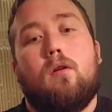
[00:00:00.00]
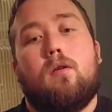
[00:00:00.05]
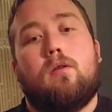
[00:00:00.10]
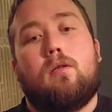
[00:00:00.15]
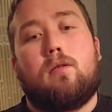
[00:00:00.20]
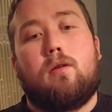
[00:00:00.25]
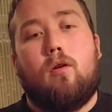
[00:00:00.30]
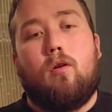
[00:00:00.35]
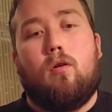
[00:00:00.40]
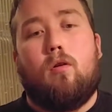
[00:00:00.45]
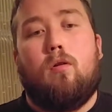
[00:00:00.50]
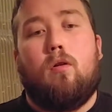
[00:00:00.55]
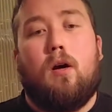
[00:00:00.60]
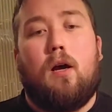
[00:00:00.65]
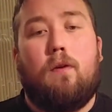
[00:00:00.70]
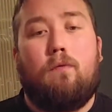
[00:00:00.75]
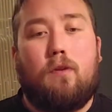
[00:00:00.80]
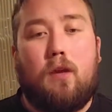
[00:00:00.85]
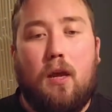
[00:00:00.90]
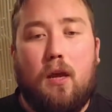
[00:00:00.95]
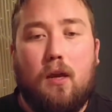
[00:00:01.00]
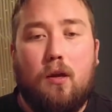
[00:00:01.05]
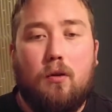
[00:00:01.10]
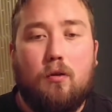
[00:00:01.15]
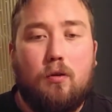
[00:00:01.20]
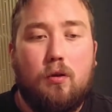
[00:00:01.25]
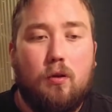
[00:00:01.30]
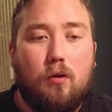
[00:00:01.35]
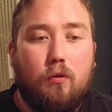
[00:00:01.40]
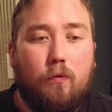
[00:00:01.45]
So I
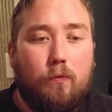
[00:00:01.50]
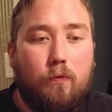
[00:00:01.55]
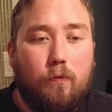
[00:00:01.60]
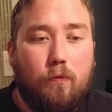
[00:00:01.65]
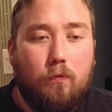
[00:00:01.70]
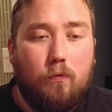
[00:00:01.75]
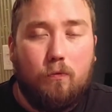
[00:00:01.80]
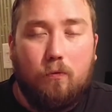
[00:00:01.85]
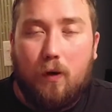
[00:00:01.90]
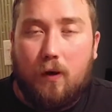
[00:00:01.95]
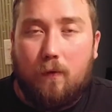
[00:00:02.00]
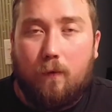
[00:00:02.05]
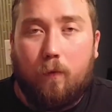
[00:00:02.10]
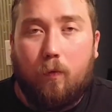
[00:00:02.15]
gained, in